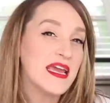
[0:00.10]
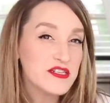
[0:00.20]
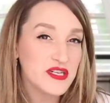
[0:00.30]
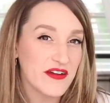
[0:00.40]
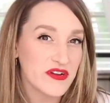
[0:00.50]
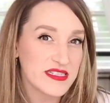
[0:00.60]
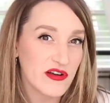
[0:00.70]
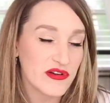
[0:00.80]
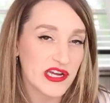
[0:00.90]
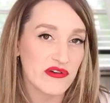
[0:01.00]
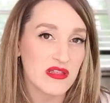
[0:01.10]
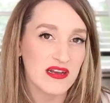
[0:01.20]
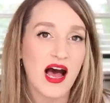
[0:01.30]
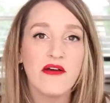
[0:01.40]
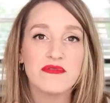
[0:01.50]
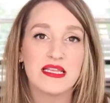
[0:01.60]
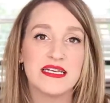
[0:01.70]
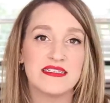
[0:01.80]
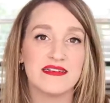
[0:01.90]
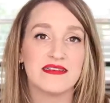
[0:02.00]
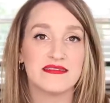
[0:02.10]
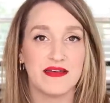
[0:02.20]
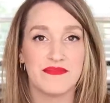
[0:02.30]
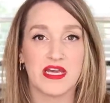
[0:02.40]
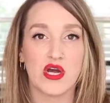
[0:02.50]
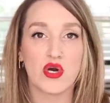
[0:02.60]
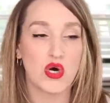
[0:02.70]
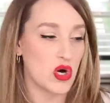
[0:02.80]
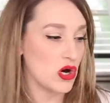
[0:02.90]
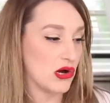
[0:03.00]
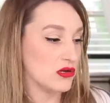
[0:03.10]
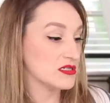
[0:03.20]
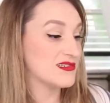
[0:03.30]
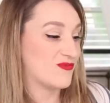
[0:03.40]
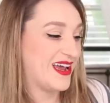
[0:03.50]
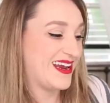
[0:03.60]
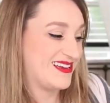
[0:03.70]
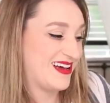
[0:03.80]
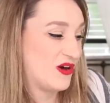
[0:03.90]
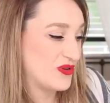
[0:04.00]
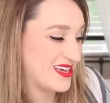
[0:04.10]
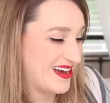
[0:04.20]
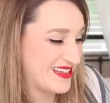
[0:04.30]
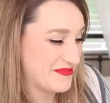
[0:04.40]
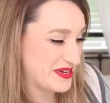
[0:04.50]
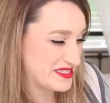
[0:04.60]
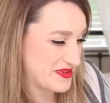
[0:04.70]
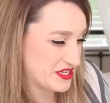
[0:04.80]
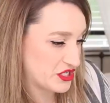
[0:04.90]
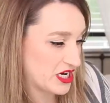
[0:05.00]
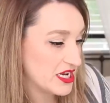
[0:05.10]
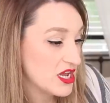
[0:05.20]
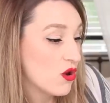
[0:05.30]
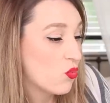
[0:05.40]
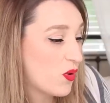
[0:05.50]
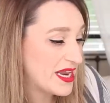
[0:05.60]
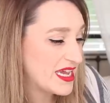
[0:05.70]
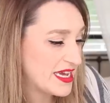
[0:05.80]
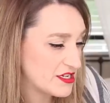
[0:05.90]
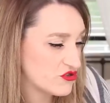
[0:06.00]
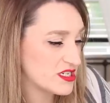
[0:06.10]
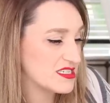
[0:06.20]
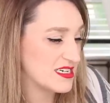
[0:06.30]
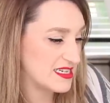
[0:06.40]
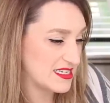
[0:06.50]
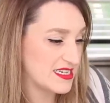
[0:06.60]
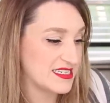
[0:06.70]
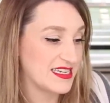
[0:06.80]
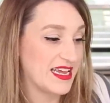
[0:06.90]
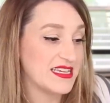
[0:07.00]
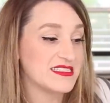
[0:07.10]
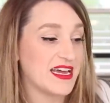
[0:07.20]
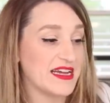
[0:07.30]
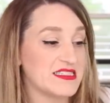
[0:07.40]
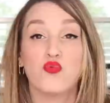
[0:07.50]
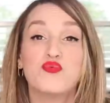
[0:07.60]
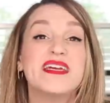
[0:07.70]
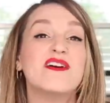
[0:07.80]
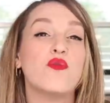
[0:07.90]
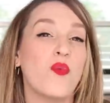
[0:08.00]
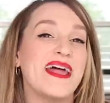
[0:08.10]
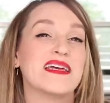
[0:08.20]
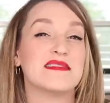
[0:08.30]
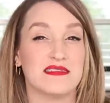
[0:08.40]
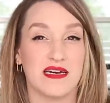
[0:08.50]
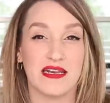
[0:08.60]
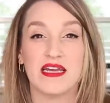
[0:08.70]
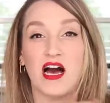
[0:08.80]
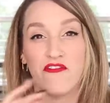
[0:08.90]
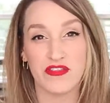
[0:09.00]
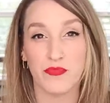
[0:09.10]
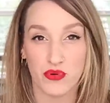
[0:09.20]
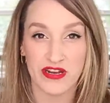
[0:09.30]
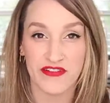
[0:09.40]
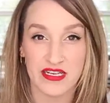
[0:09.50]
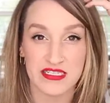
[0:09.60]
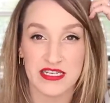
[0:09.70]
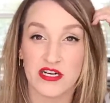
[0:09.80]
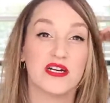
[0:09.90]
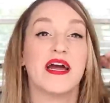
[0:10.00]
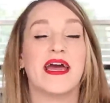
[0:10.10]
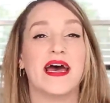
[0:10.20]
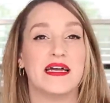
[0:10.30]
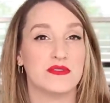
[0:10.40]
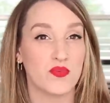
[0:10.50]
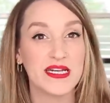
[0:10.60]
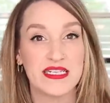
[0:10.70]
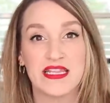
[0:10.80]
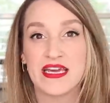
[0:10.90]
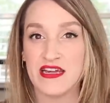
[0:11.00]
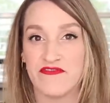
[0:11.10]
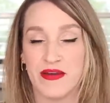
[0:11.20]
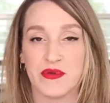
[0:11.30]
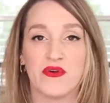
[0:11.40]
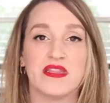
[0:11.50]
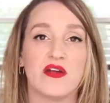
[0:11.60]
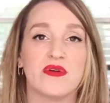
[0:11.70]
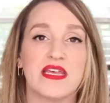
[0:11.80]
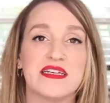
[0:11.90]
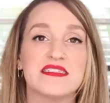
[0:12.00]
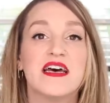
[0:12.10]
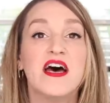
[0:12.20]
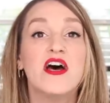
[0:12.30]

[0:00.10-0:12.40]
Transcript: each and every single year, The Knot releases something called, wait, hold on, let me make sure, Wedding Industry Statistics and Insights, a real wedding study of the previous year. And recently, in February, they released